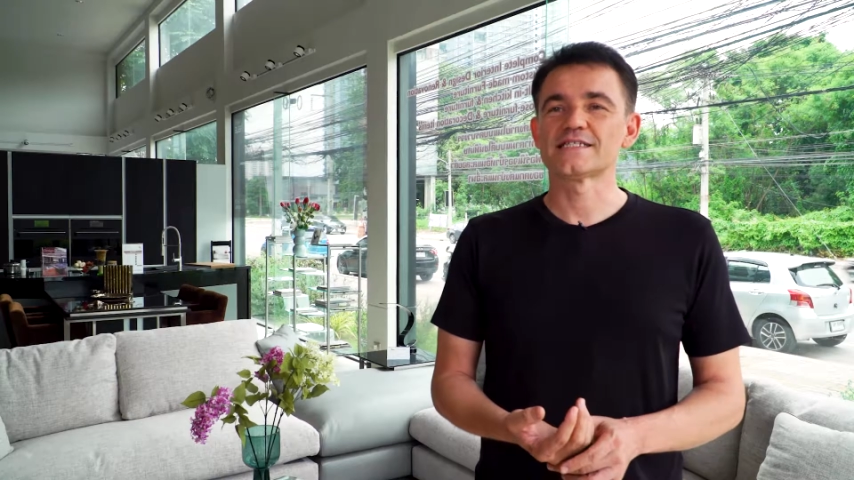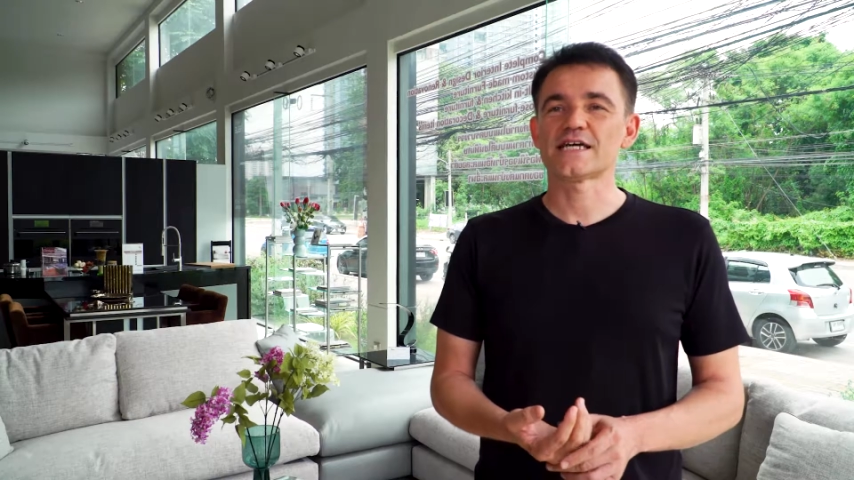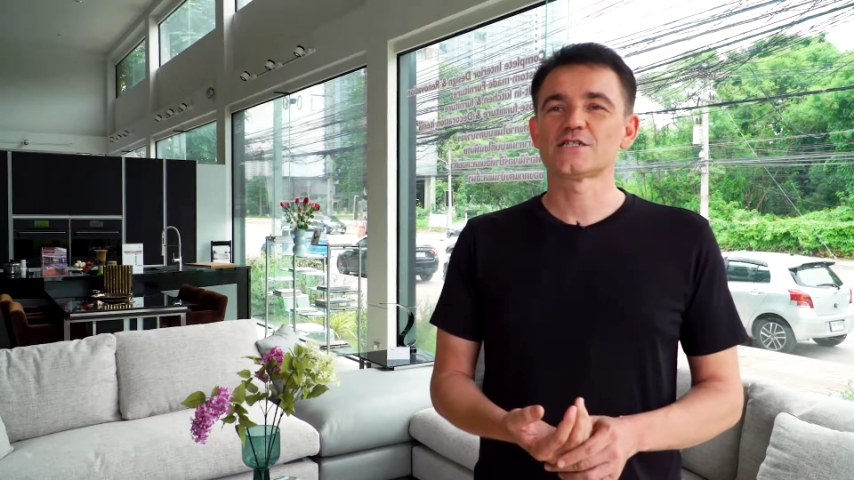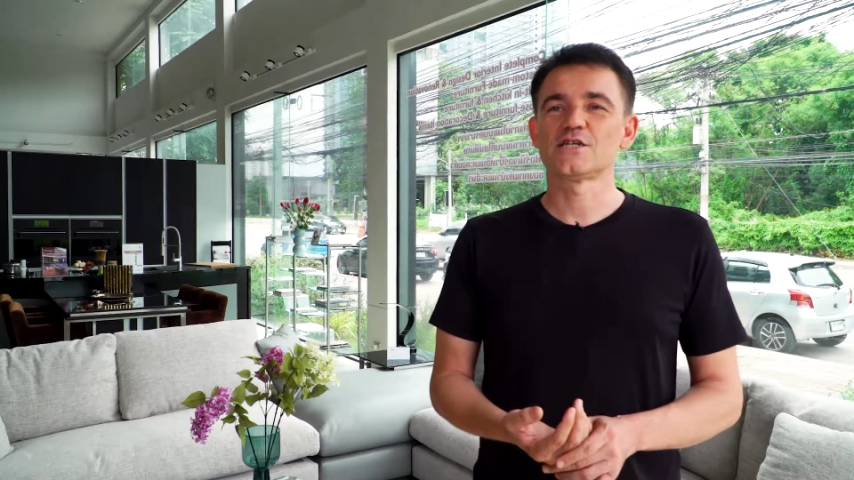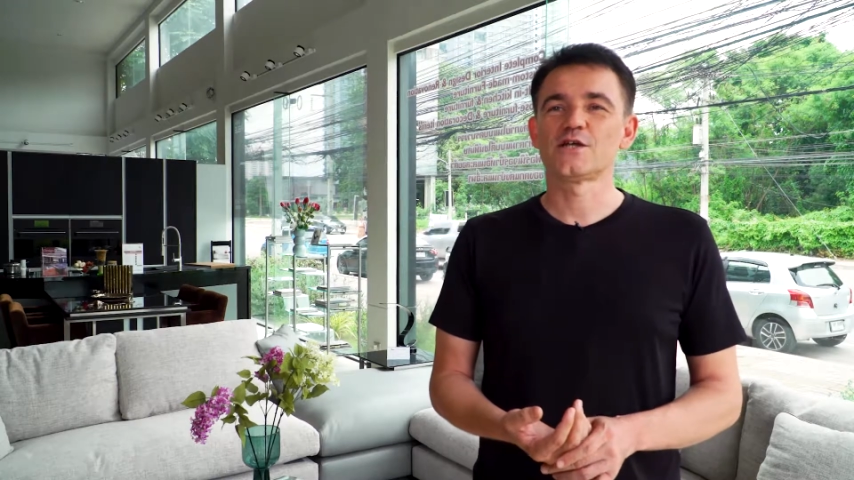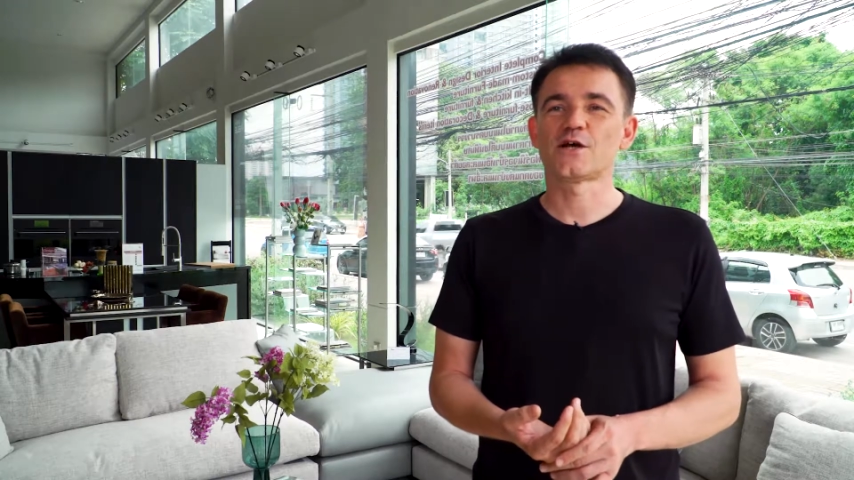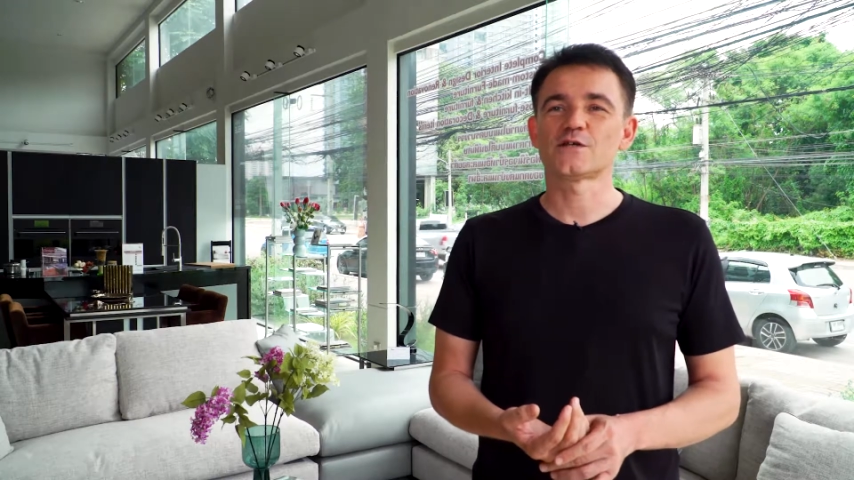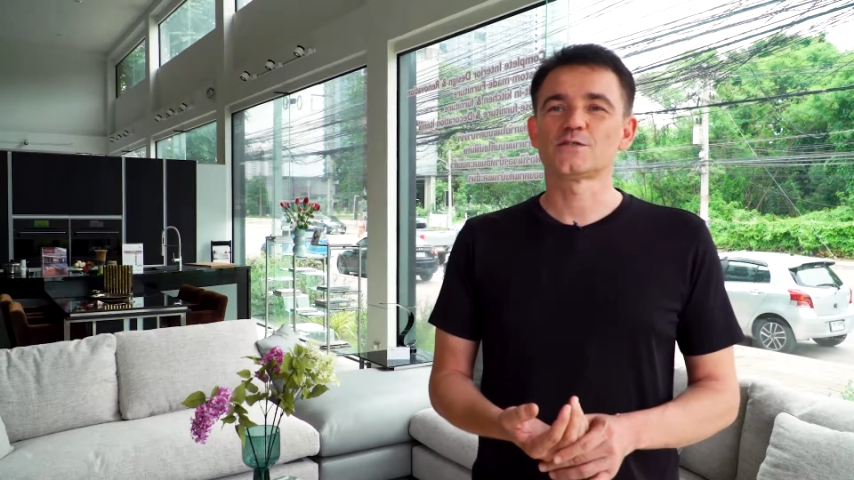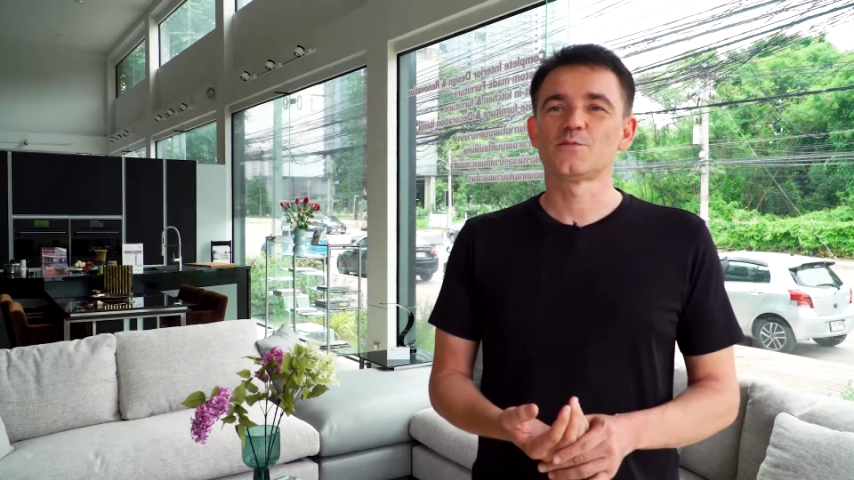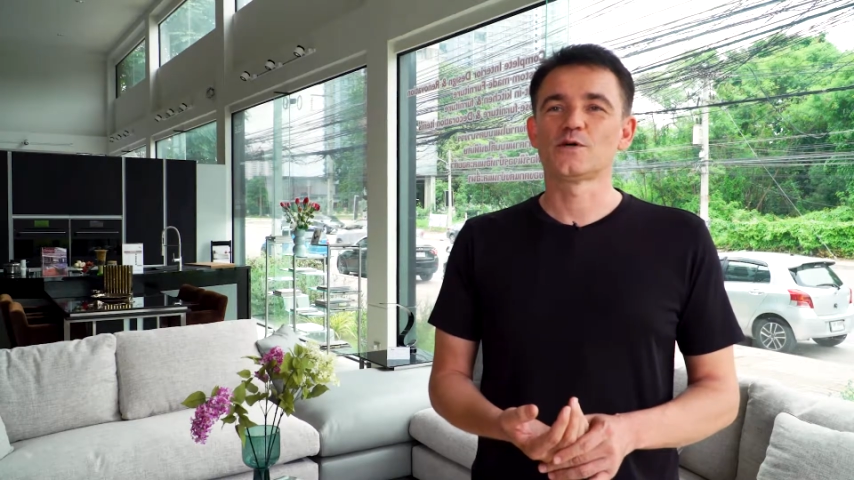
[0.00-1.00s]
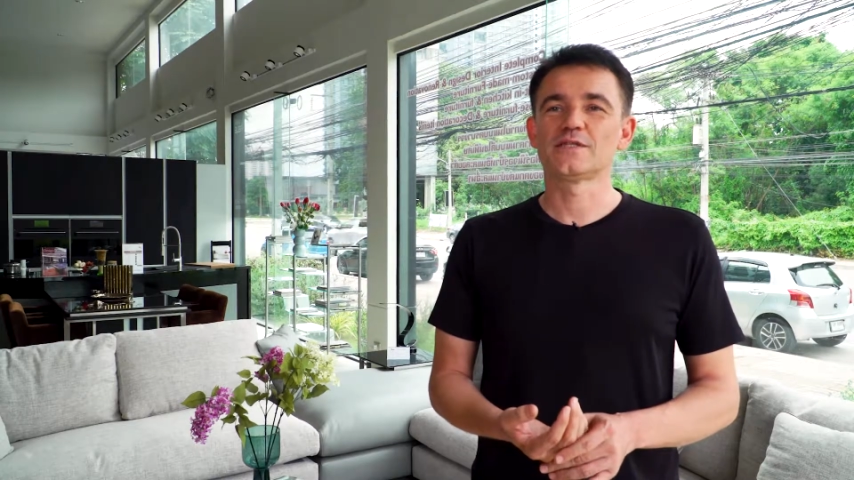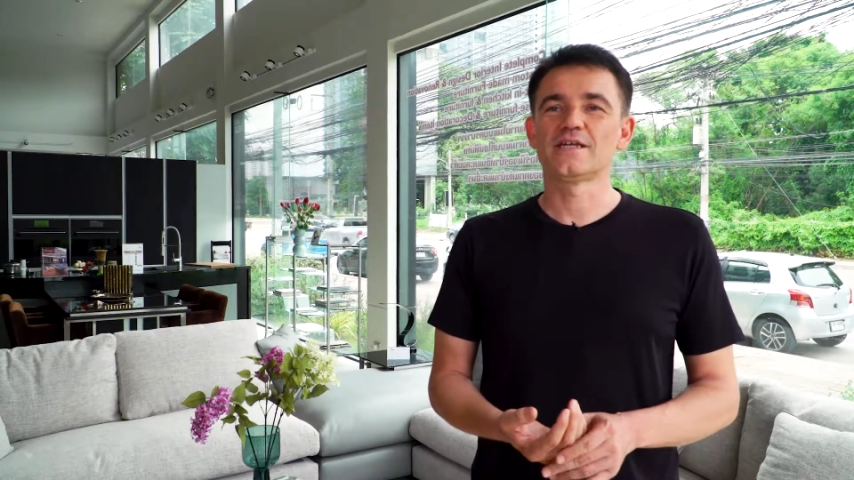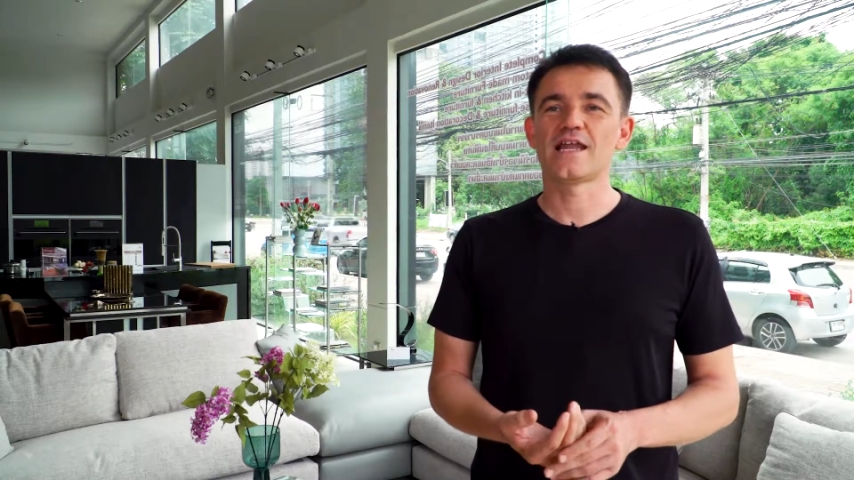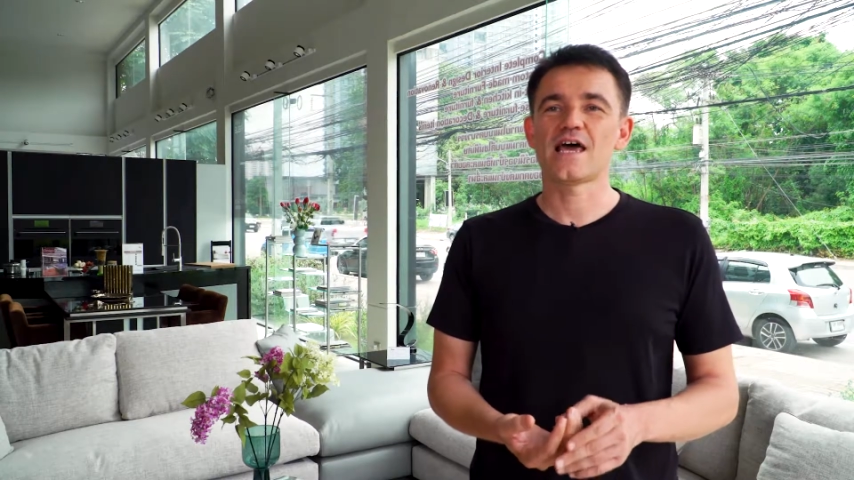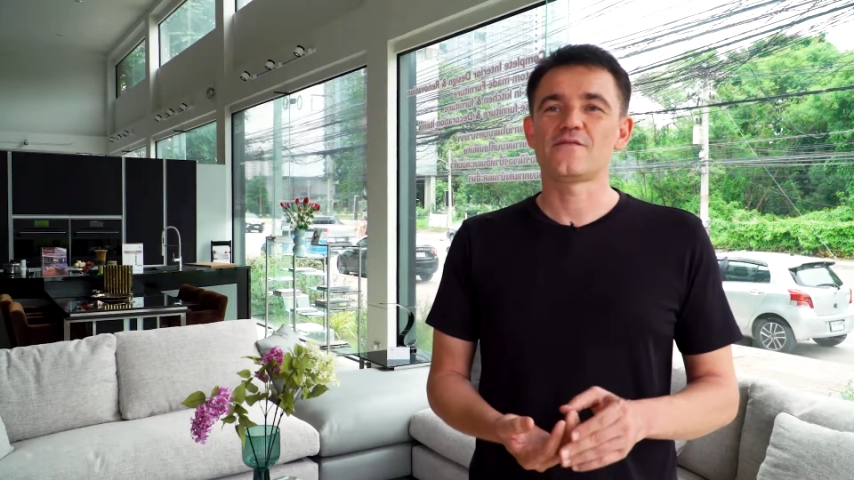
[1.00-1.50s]
is actually the customer
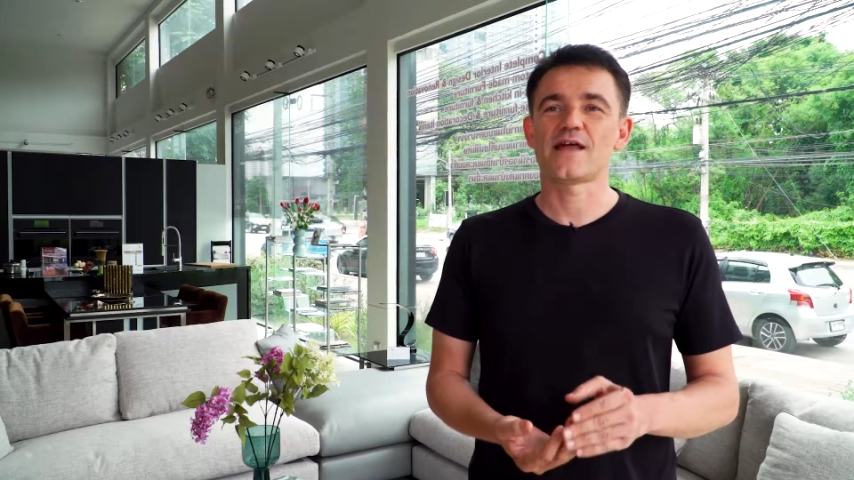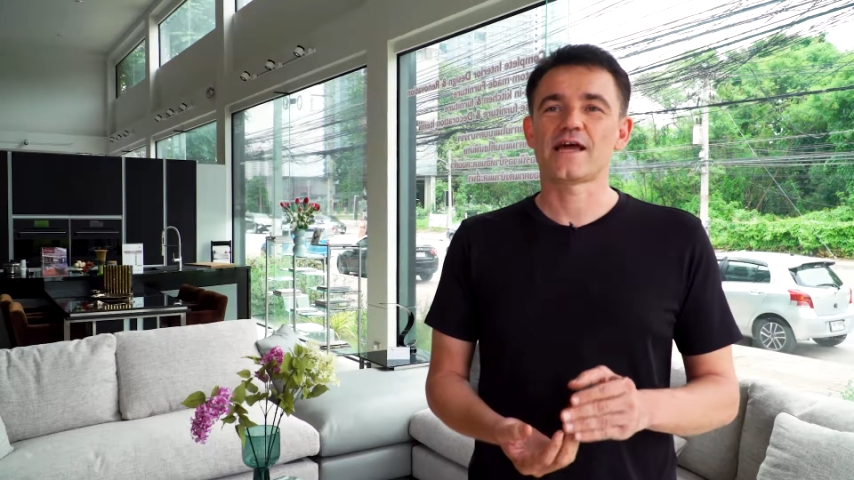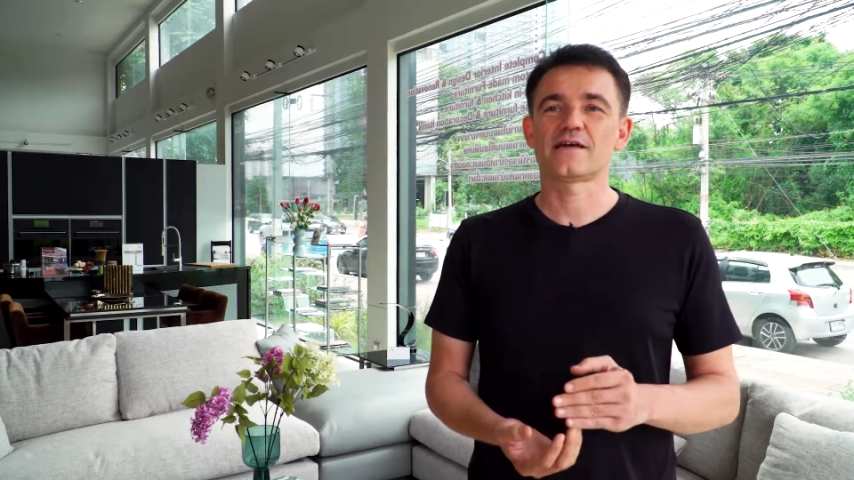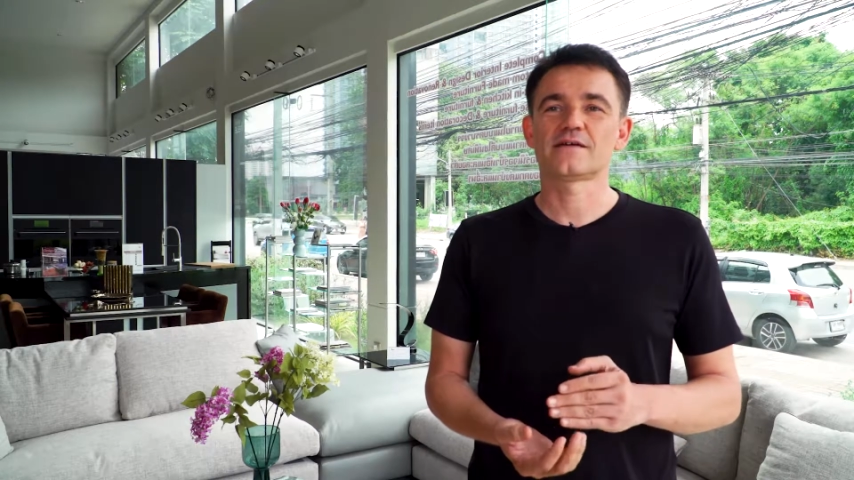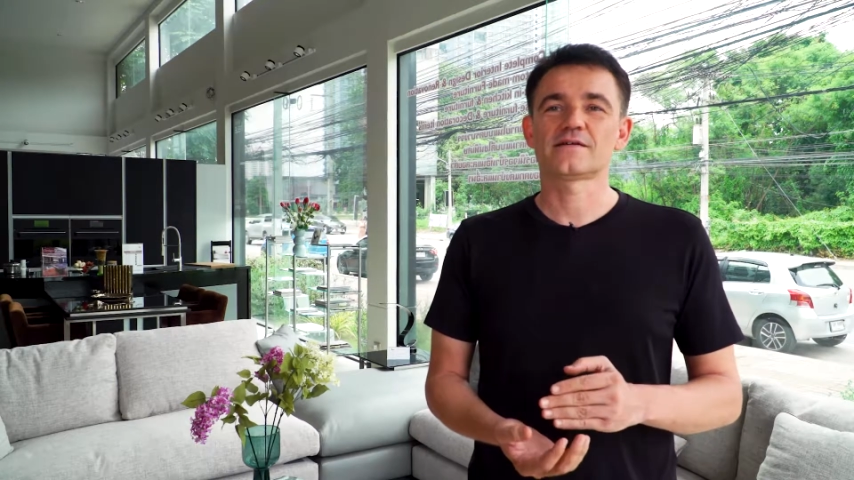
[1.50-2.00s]
didn't have like